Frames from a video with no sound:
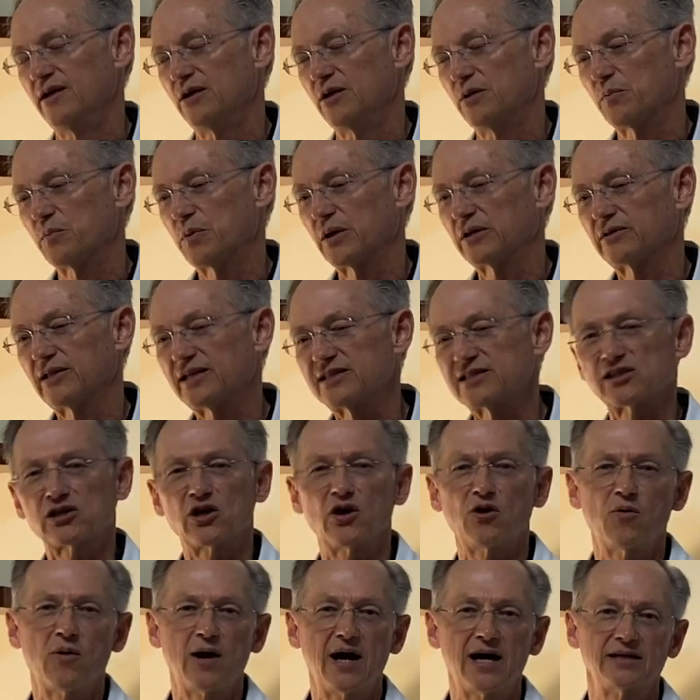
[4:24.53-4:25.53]
But let's
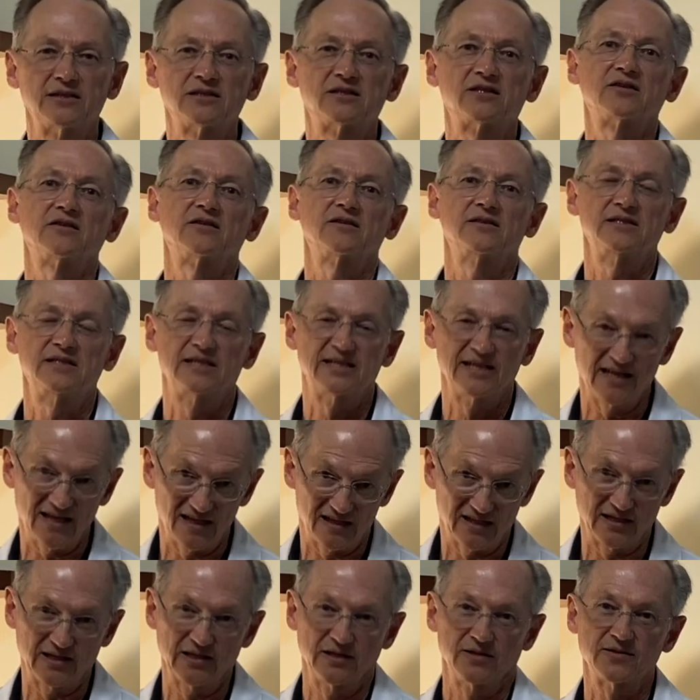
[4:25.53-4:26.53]
go on to the
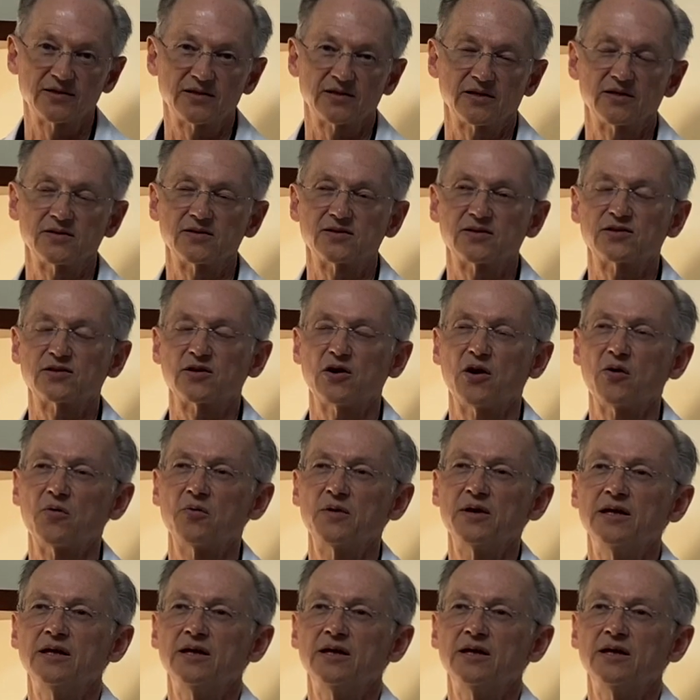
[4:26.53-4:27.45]
distances. So